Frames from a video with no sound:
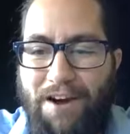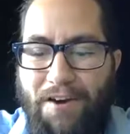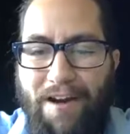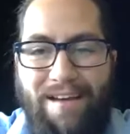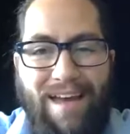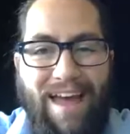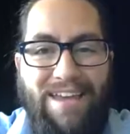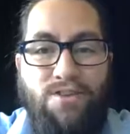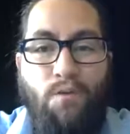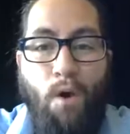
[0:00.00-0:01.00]
all right,
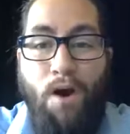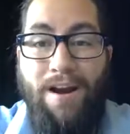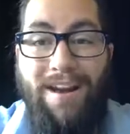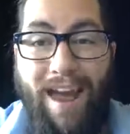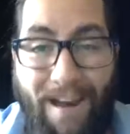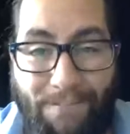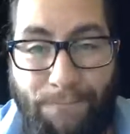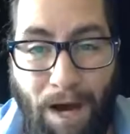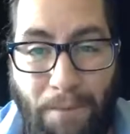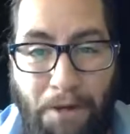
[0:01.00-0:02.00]
and you are an
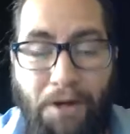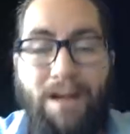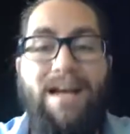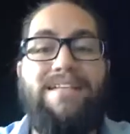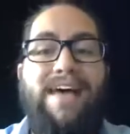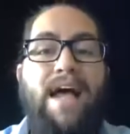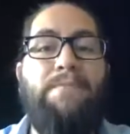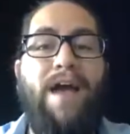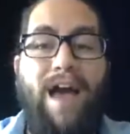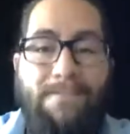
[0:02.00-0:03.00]
F-bomber,
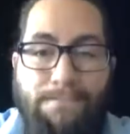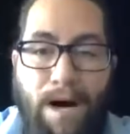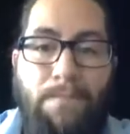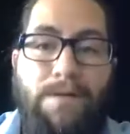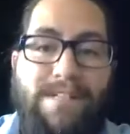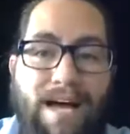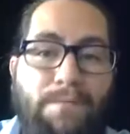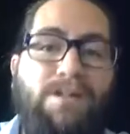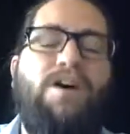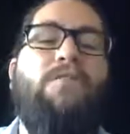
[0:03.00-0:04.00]
type F-bomber down below.